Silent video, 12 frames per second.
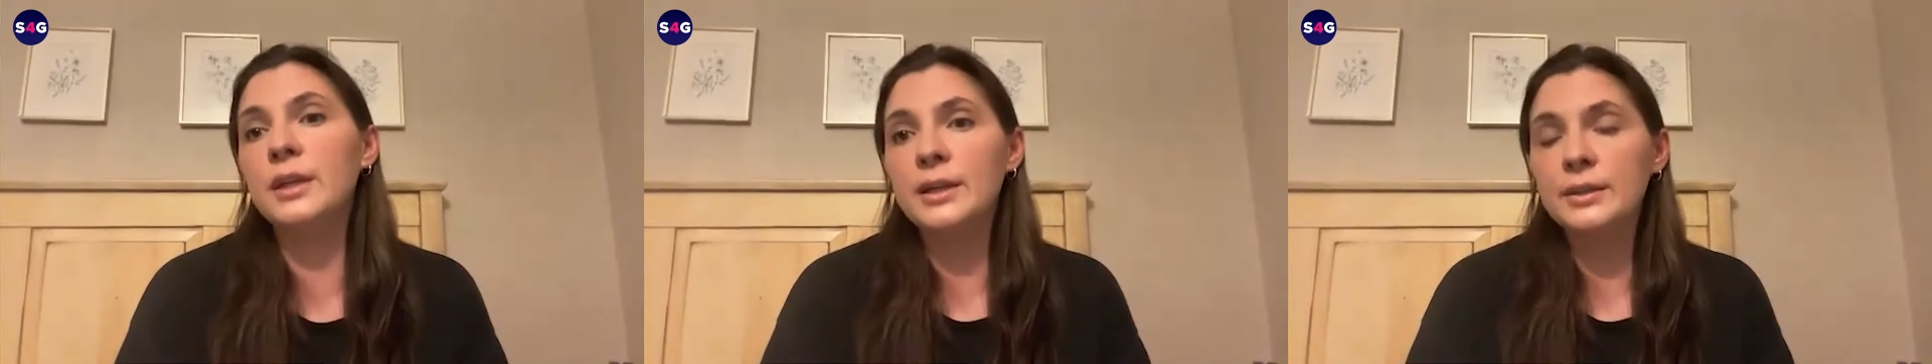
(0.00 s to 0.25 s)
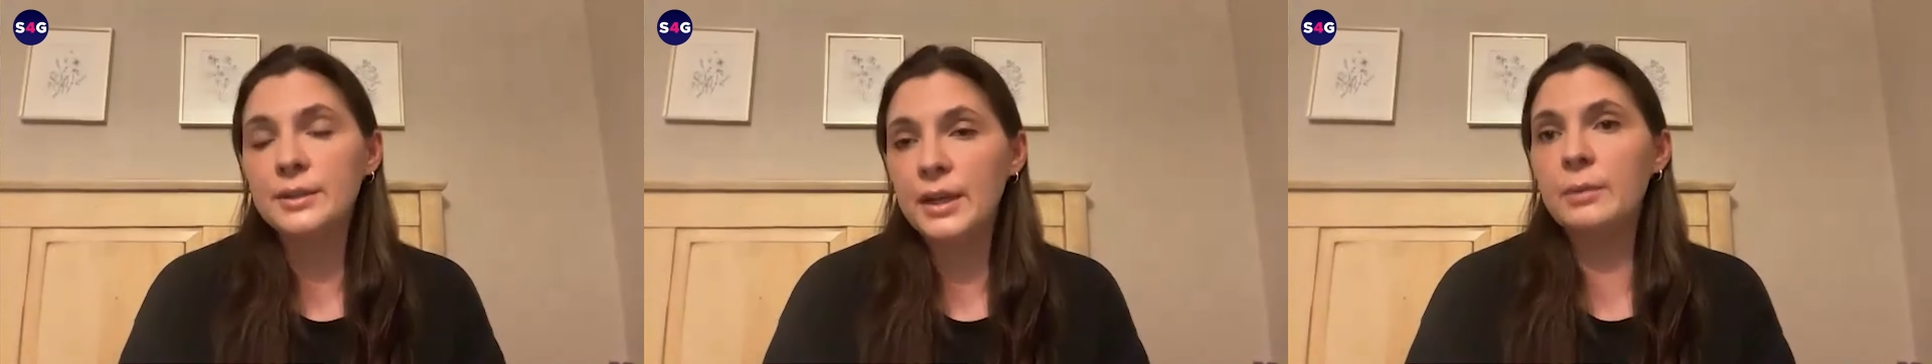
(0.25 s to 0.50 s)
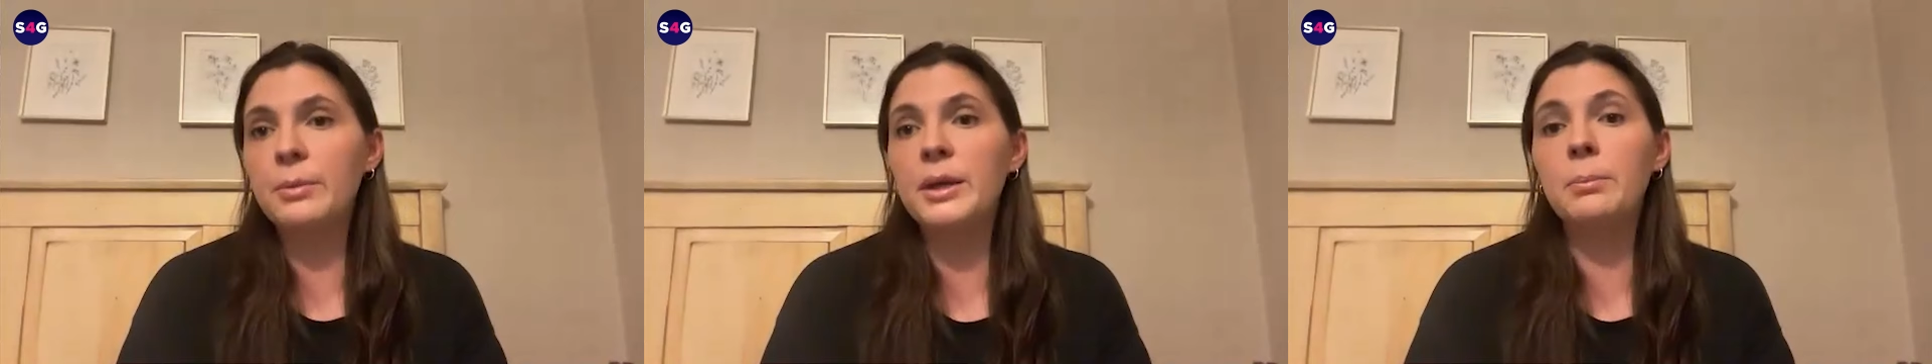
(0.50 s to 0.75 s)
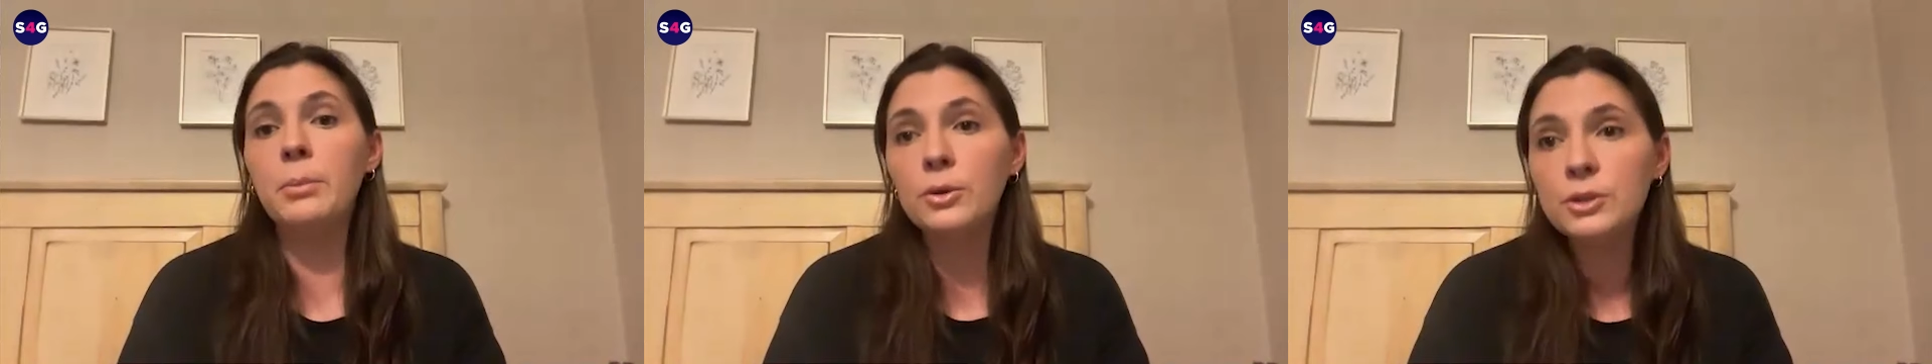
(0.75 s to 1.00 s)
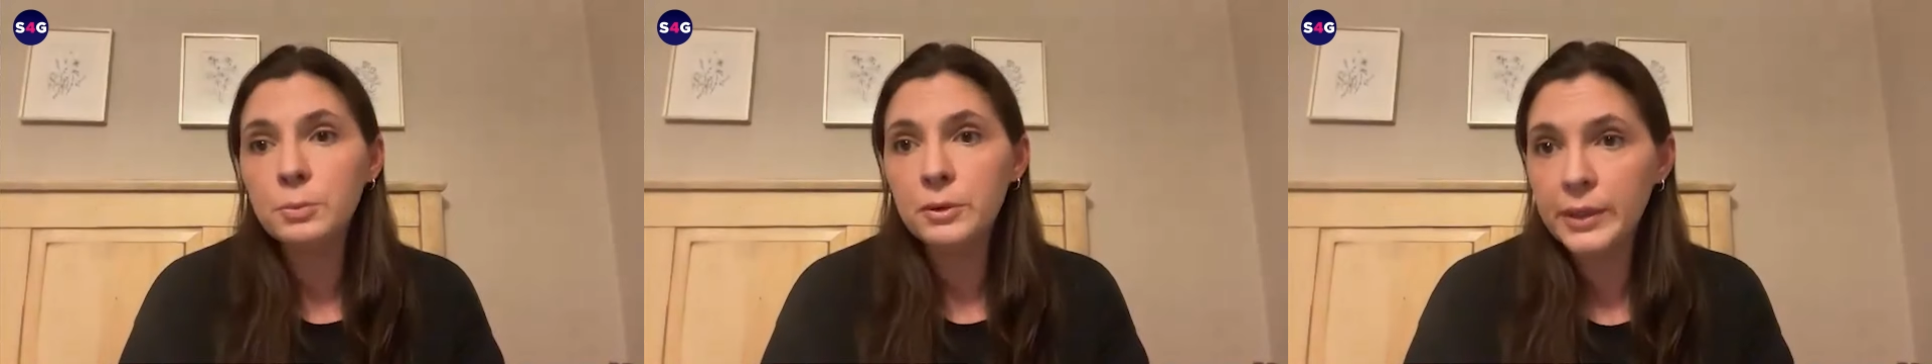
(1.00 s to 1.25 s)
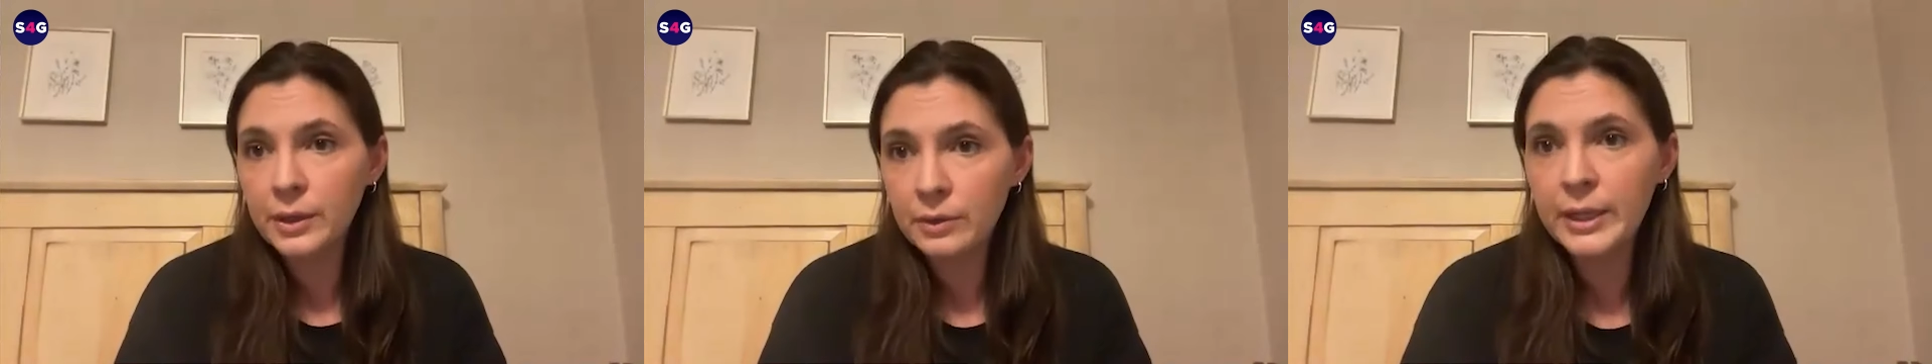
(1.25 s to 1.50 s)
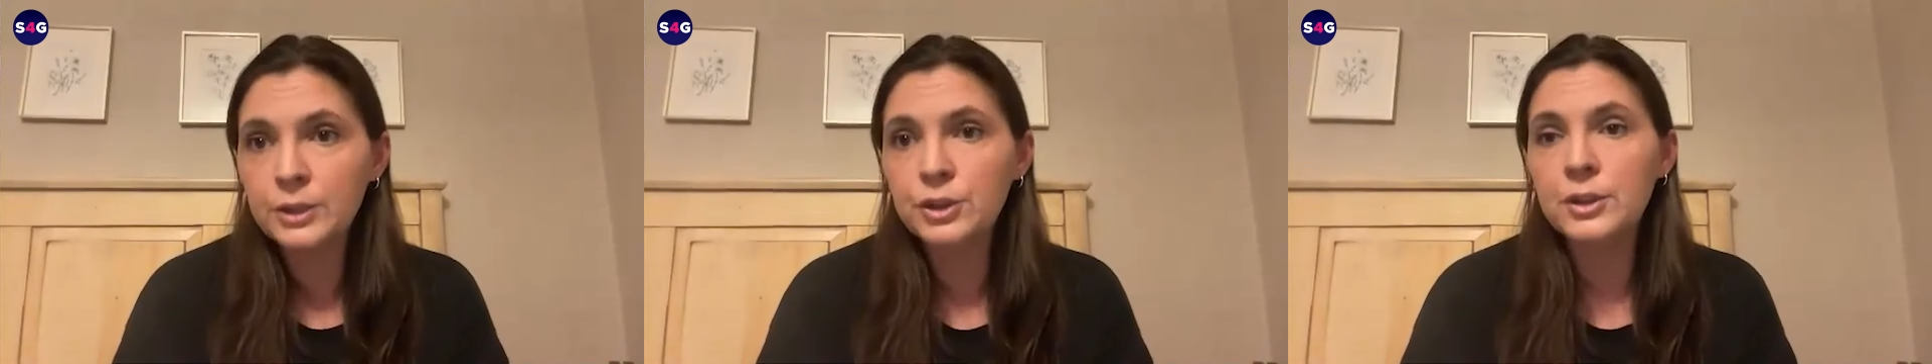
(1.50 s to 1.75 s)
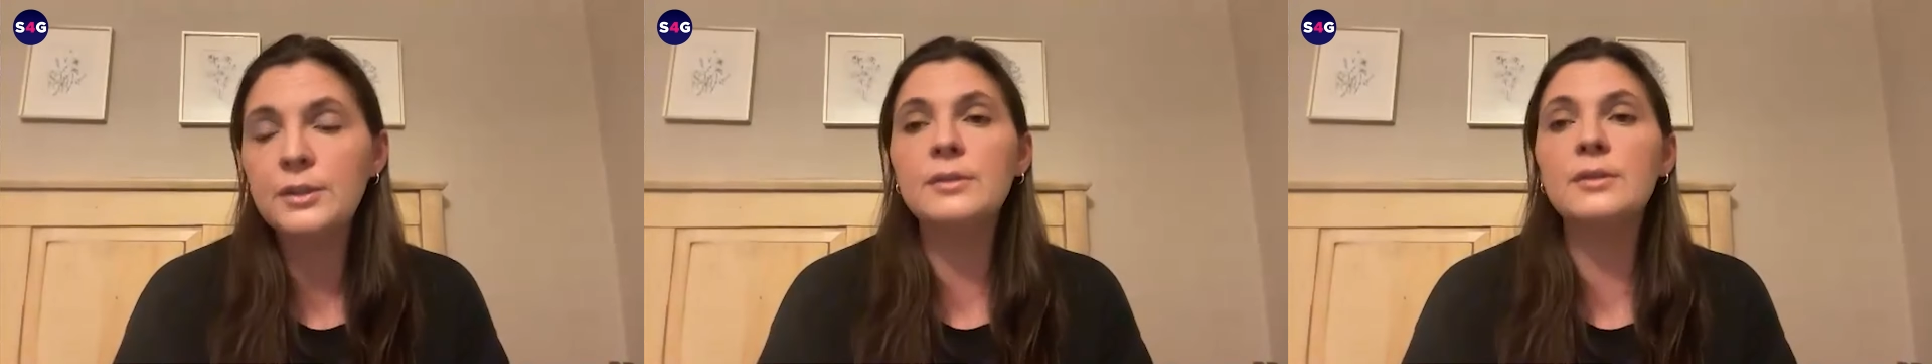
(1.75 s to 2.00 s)
it can take me multiple
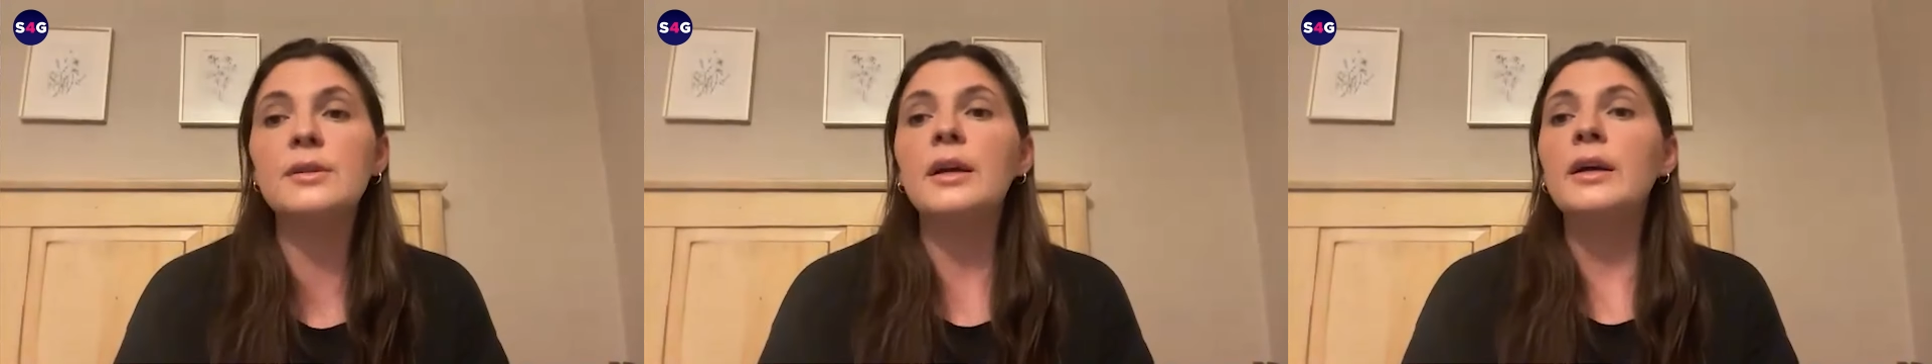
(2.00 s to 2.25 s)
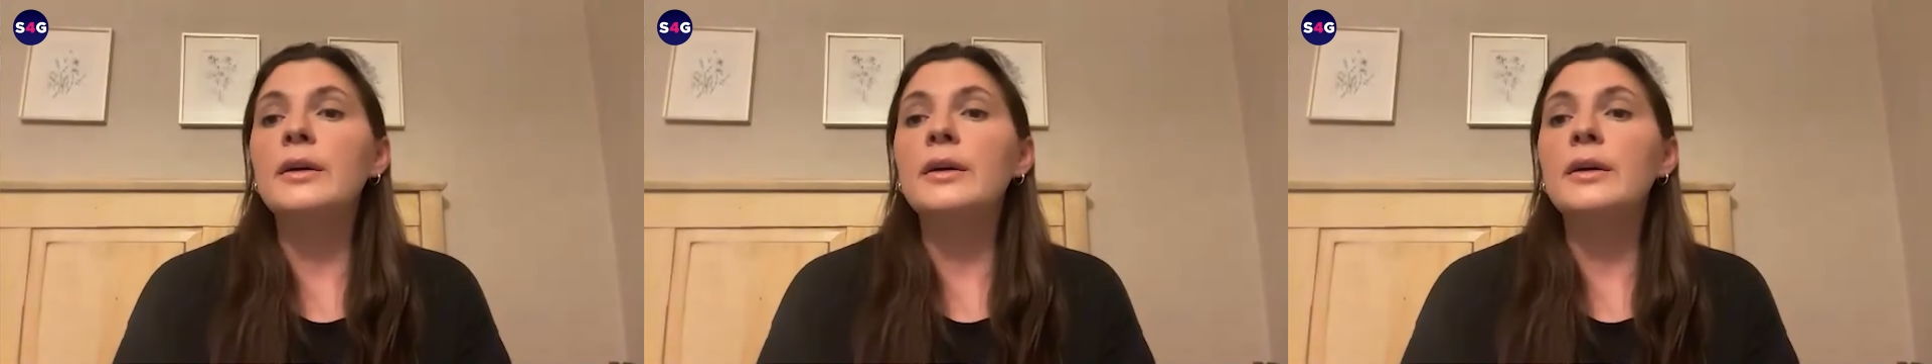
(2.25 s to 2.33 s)
iterations.